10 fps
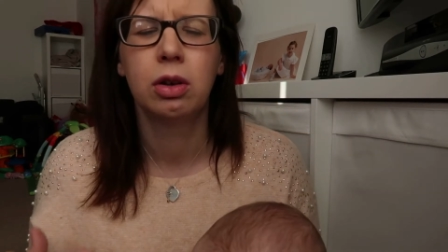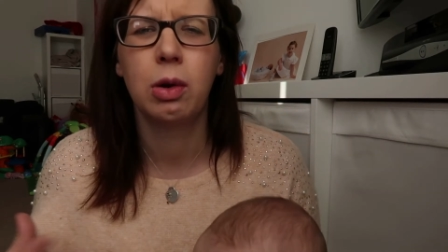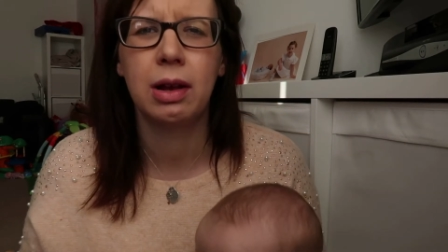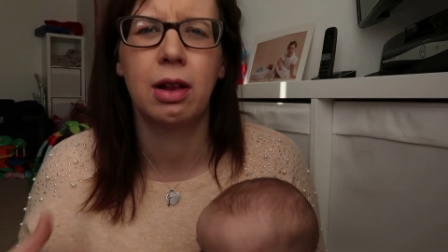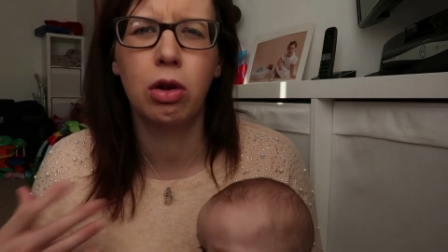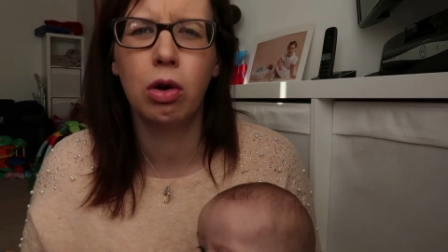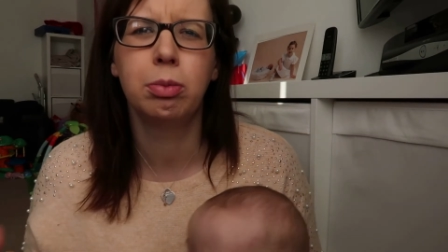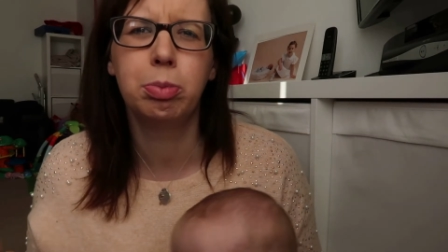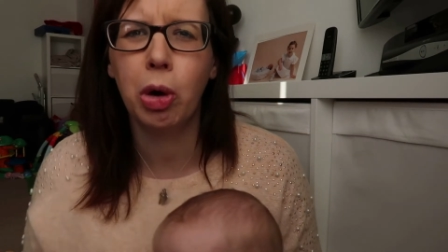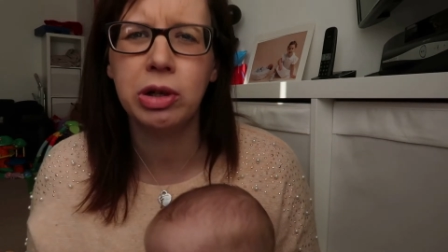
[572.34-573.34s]
quite a
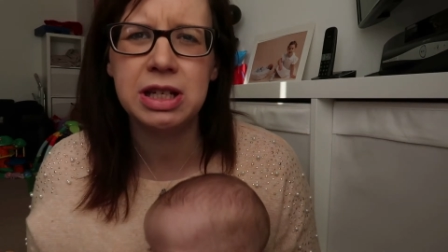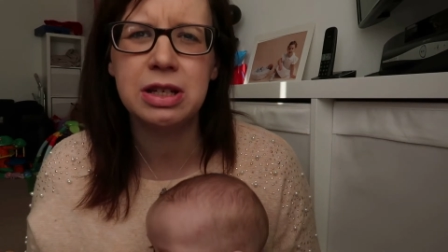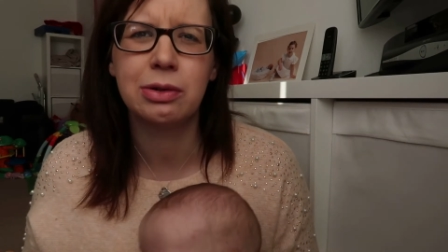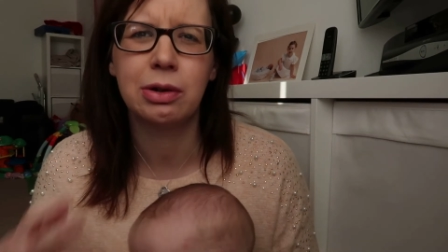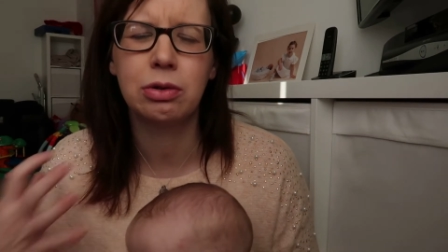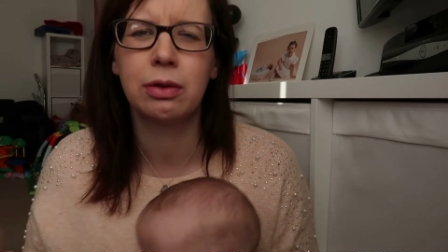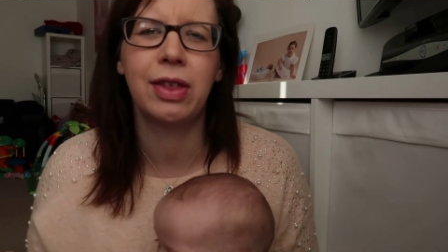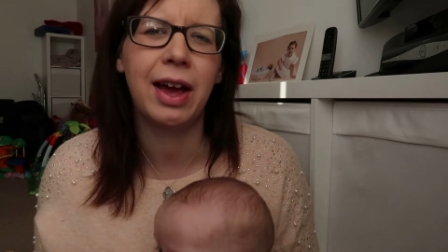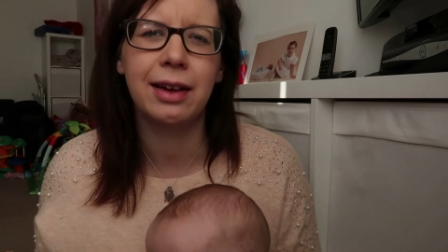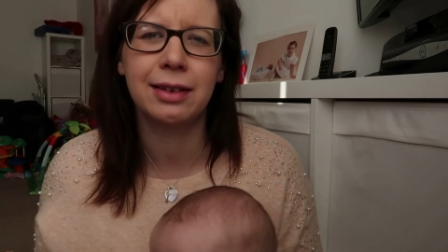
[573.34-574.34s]
long body, so I don't know
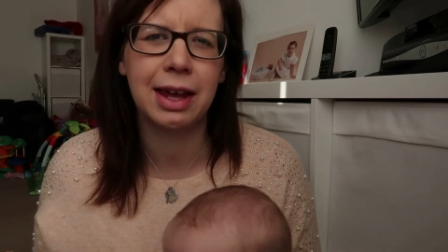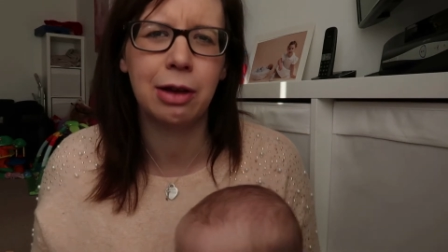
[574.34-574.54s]
if that